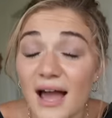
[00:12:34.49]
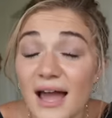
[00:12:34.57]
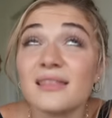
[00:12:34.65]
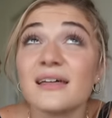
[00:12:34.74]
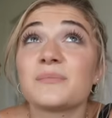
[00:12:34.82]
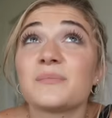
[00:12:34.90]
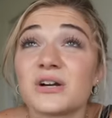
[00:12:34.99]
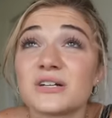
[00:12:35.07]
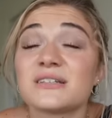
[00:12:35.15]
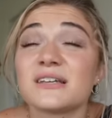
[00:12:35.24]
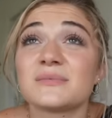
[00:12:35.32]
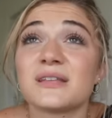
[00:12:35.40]
I like
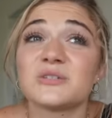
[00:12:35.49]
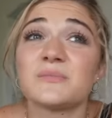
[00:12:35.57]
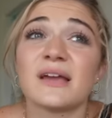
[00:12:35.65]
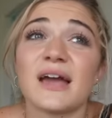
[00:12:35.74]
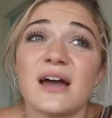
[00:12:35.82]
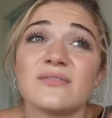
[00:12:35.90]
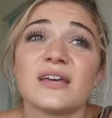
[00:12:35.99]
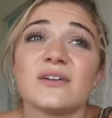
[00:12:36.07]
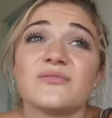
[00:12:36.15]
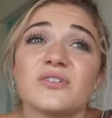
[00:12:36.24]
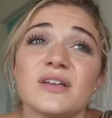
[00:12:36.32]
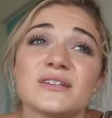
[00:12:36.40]
personally am such a big
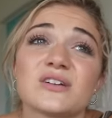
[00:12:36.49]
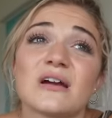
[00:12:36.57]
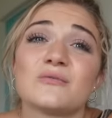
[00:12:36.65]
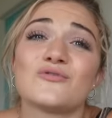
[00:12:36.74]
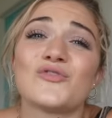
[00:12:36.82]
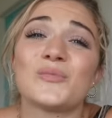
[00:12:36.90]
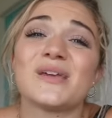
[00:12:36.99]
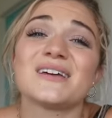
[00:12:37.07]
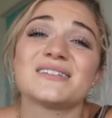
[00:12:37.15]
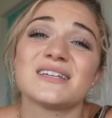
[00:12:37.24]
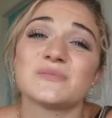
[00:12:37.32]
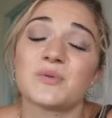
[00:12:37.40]
advocate for laser hair removal
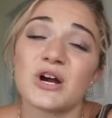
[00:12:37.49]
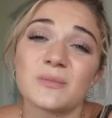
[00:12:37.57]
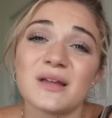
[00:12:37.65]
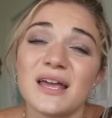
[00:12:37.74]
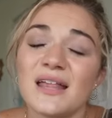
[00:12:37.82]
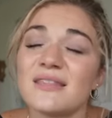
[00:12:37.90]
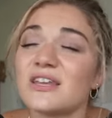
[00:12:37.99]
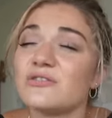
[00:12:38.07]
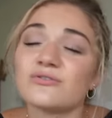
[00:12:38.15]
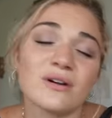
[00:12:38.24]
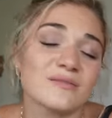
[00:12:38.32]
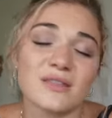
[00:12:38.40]
because it is permanent and then you
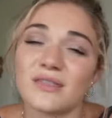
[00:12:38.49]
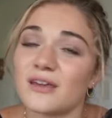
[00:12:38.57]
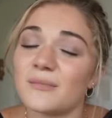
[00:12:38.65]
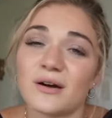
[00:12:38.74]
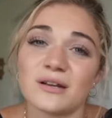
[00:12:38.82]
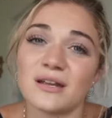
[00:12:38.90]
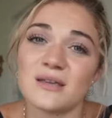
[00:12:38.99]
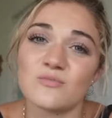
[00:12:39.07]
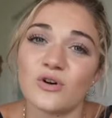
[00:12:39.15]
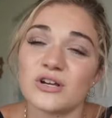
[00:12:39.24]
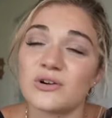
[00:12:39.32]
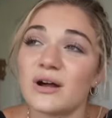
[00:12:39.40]
don't have to think about it
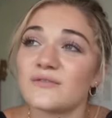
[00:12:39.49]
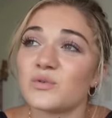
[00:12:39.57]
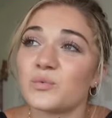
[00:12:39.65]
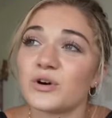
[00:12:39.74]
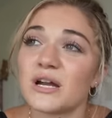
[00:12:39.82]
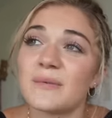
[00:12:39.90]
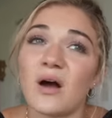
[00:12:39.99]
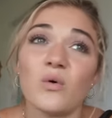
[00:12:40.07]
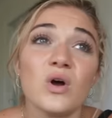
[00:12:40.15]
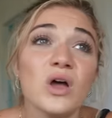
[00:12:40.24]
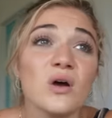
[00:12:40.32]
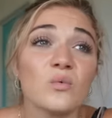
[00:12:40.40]
anymore. You don't have to worry
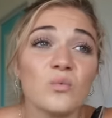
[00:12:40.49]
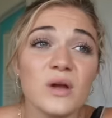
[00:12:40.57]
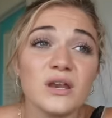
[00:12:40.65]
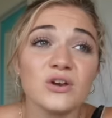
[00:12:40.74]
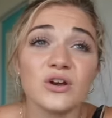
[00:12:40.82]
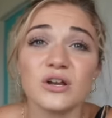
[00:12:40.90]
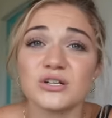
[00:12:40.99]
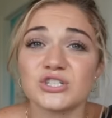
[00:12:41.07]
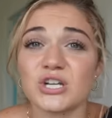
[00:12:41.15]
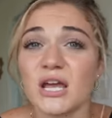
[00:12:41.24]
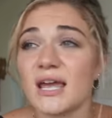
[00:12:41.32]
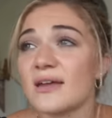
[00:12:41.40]
about when you're gonna
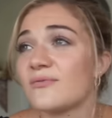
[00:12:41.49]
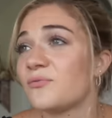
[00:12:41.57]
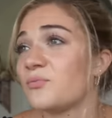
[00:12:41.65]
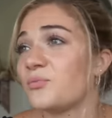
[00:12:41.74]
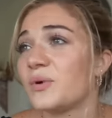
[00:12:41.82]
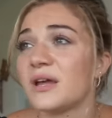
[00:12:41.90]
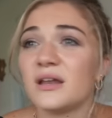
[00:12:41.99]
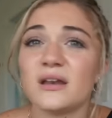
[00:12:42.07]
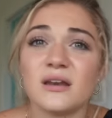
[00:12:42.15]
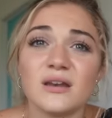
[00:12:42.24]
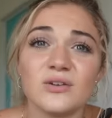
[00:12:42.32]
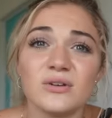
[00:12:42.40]
shave,
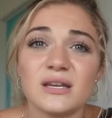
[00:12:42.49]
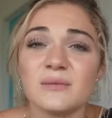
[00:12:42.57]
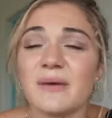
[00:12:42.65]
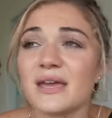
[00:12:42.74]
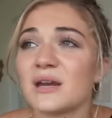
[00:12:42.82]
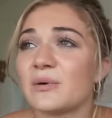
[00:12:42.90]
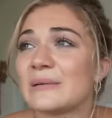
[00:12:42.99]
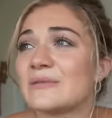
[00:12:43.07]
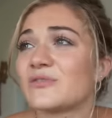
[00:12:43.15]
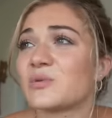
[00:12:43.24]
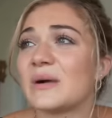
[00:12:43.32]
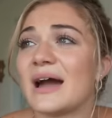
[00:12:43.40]
when you need to make an
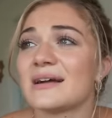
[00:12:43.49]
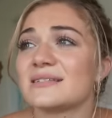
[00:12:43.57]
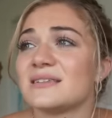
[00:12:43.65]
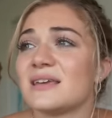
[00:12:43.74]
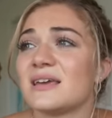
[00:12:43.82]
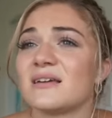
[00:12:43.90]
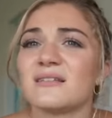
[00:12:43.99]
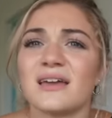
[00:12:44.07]
appointment for waxing.